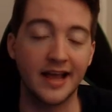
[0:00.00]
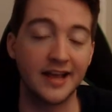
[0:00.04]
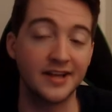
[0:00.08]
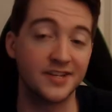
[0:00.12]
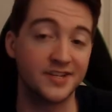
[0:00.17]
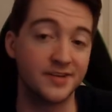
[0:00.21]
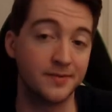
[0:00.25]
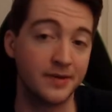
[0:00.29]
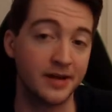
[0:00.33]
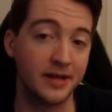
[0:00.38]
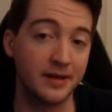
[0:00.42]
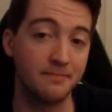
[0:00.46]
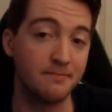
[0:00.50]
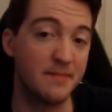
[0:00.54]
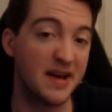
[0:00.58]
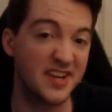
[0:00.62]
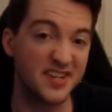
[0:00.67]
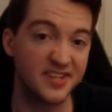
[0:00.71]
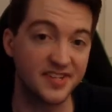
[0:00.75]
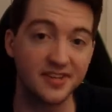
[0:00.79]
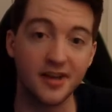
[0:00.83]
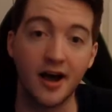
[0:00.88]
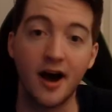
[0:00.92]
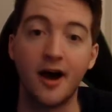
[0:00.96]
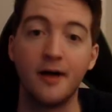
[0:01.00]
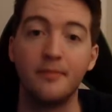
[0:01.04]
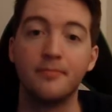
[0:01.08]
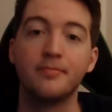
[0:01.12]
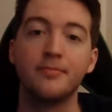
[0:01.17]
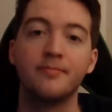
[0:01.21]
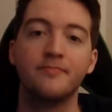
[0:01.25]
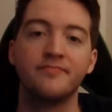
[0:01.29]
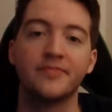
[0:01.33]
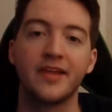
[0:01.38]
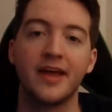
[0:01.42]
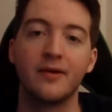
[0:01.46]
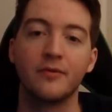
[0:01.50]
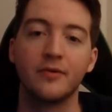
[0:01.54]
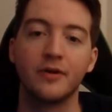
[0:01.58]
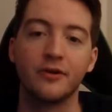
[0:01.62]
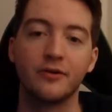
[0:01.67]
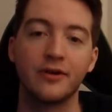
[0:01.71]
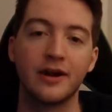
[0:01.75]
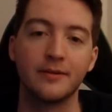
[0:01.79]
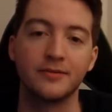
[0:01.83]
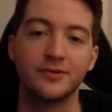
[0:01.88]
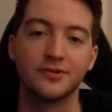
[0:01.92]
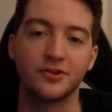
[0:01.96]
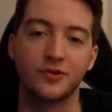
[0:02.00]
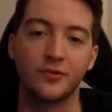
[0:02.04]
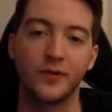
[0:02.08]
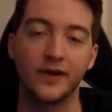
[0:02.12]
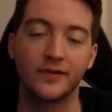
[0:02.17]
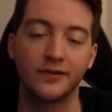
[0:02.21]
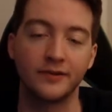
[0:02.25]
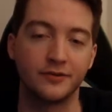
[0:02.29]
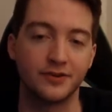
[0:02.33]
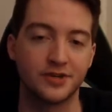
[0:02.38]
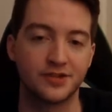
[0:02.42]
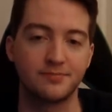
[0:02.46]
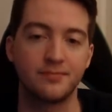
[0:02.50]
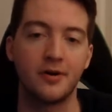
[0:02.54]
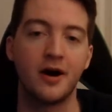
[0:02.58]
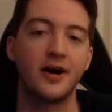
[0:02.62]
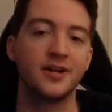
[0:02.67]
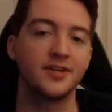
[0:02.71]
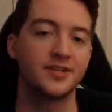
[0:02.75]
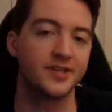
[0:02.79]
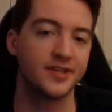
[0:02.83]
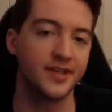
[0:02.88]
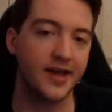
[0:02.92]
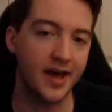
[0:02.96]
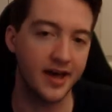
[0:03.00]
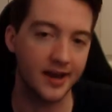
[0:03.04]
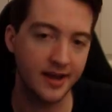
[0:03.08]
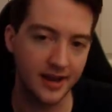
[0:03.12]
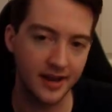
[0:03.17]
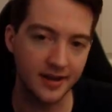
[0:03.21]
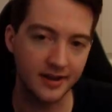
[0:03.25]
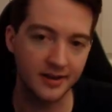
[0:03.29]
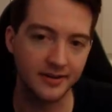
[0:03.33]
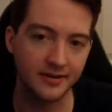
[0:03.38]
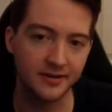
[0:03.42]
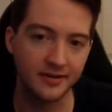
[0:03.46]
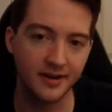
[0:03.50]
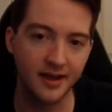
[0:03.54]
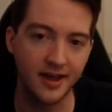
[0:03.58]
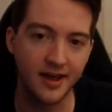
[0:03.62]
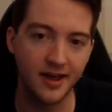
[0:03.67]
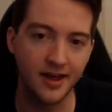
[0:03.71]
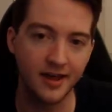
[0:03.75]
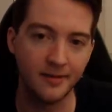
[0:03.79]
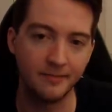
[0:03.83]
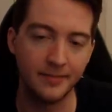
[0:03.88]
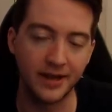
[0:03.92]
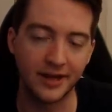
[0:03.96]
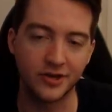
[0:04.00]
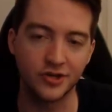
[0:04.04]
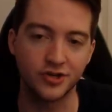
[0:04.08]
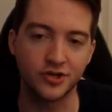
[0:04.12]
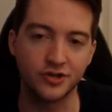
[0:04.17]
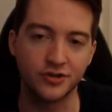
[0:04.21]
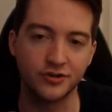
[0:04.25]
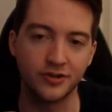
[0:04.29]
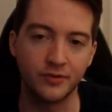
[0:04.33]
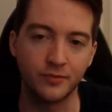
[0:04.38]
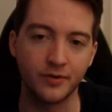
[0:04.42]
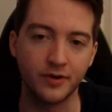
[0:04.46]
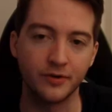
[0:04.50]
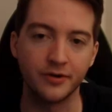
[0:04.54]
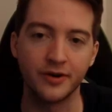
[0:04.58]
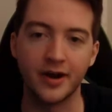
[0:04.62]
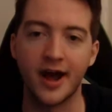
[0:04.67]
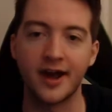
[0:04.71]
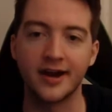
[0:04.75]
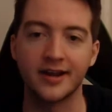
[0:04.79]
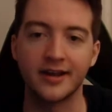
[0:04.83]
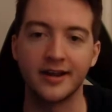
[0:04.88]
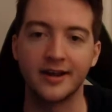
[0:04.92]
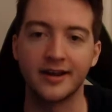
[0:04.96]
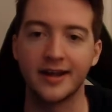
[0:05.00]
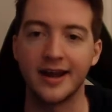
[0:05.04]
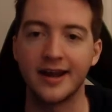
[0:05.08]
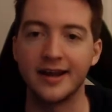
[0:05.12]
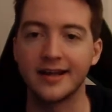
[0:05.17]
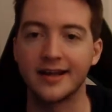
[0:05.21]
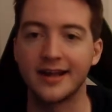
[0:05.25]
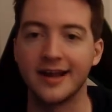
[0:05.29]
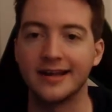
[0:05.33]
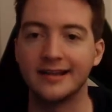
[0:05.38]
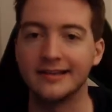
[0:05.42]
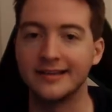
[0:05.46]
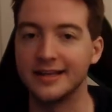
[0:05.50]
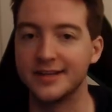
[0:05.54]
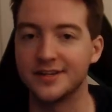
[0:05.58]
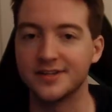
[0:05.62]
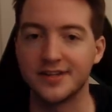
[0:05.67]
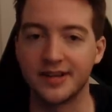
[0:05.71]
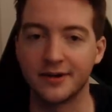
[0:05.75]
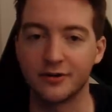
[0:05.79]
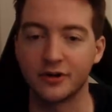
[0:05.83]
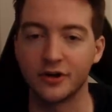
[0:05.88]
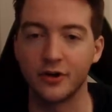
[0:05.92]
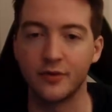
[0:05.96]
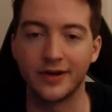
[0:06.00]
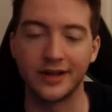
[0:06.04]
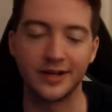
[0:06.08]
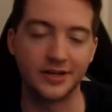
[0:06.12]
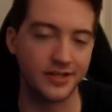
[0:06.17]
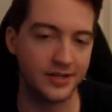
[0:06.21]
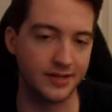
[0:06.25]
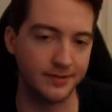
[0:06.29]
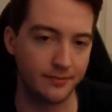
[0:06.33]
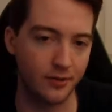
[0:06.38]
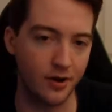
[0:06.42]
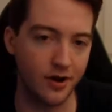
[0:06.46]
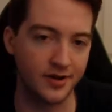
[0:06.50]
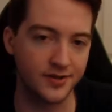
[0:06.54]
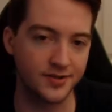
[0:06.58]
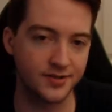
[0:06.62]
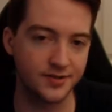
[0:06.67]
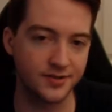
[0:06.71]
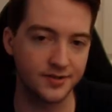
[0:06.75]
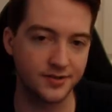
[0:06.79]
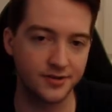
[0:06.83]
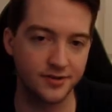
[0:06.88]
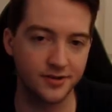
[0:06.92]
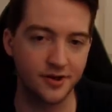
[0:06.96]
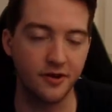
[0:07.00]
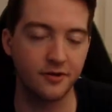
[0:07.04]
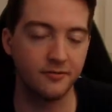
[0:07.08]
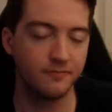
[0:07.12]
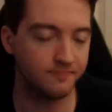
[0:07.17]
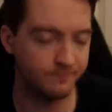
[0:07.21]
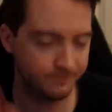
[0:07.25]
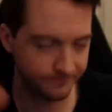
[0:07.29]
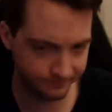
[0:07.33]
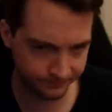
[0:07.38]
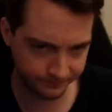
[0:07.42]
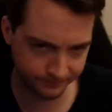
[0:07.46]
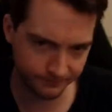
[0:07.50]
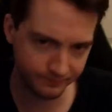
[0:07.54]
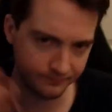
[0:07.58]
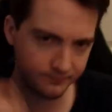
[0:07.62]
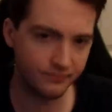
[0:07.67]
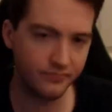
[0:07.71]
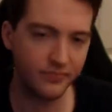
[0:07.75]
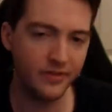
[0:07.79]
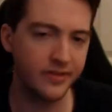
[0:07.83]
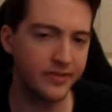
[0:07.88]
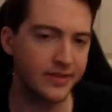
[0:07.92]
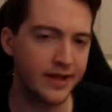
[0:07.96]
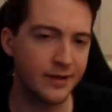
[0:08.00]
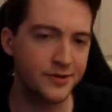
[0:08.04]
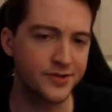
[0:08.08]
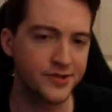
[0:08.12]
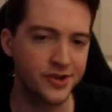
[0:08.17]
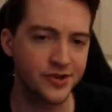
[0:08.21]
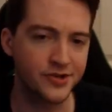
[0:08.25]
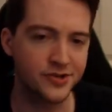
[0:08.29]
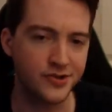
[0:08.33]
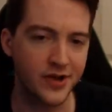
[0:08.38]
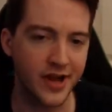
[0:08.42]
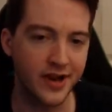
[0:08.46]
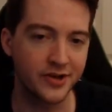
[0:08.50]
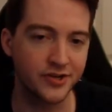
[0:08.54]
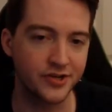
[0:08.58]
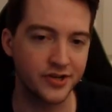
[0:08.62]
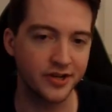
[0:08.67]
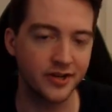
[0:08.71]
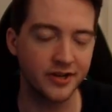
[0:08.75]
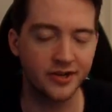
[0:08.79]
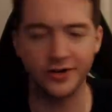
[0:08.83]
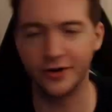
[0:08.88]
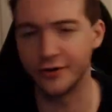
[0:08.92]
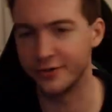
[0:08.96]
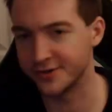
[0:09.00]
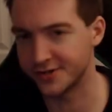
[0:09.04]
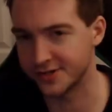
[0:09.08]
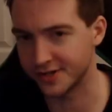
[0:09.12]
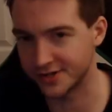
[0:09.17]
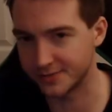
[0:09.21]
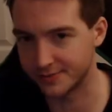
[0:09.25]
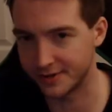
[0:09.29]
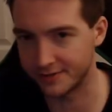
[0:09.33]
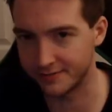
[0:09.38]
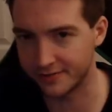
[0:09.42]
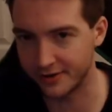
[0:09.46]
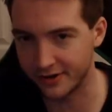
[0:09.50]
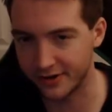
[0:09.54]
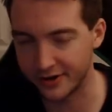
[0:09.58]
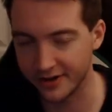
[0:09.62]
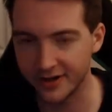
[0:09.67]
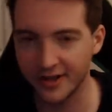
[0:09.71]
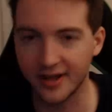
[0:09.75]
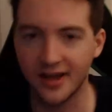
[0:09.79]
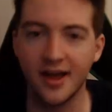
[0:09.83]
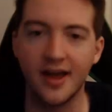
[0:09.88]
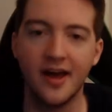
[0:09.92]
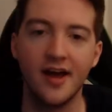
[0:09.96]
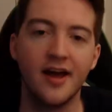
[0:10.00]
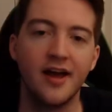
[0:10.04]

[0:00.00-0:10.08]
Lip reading: case somebody had messed up, and we were able to quickly respond to that and make sure that we were not getting any kind of leaks that were going into the boss. So that was our strategy. Your results may vary.